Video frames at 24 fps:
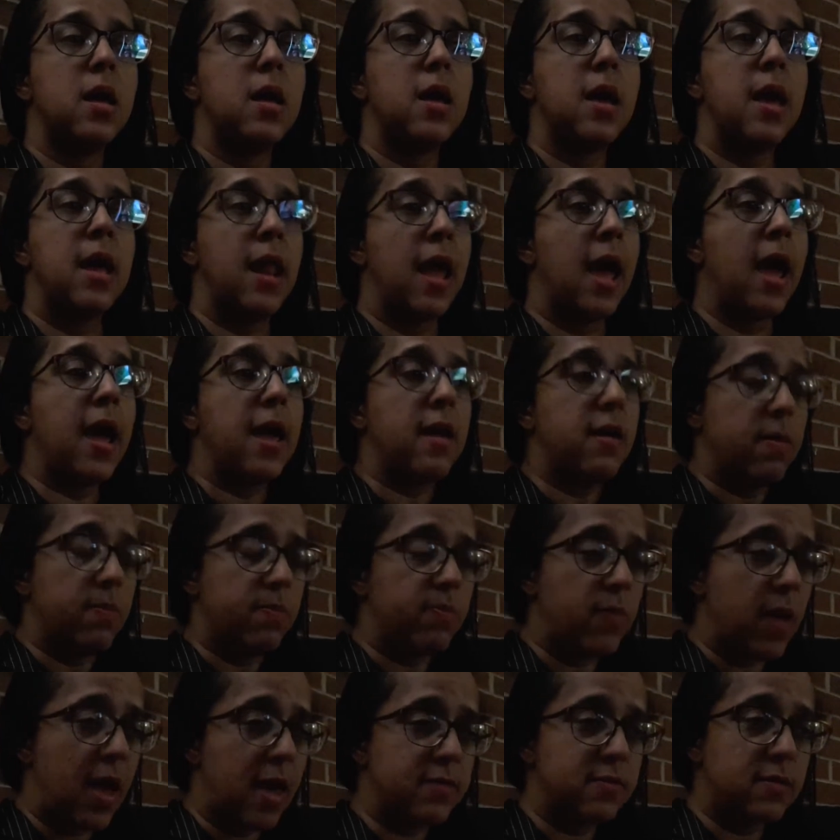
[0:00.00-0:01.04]
and I,
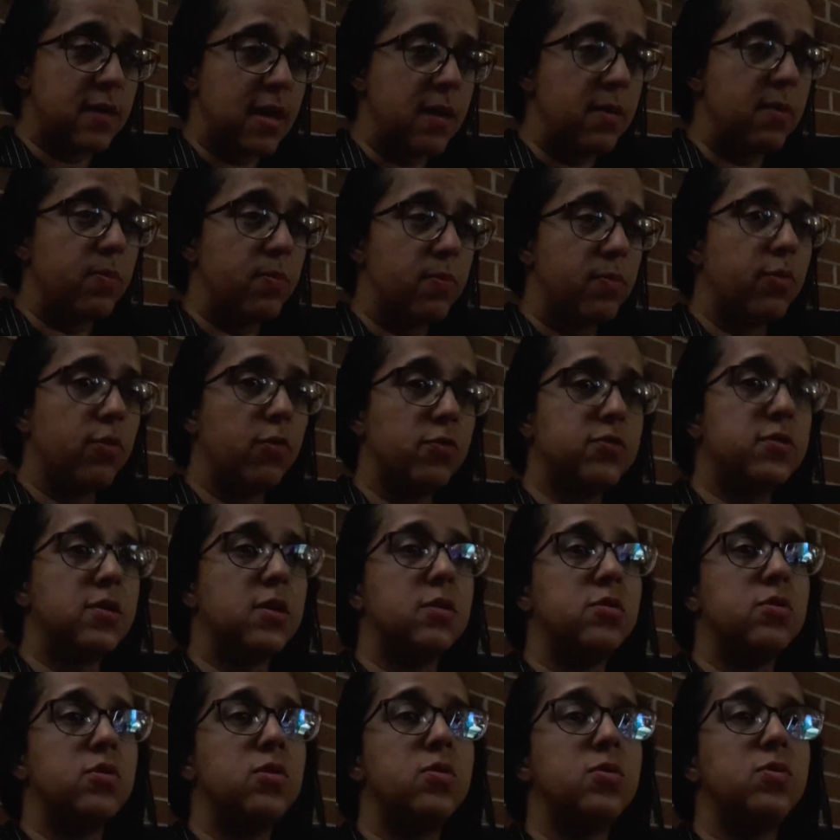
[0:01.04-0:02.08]
as a
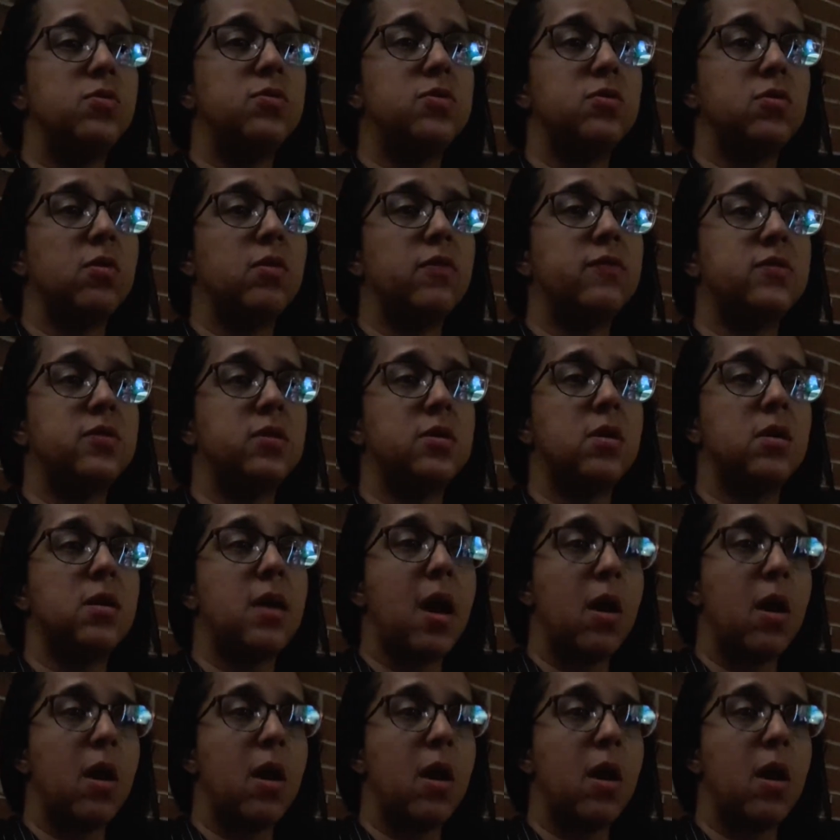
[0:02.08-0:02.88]
person who serves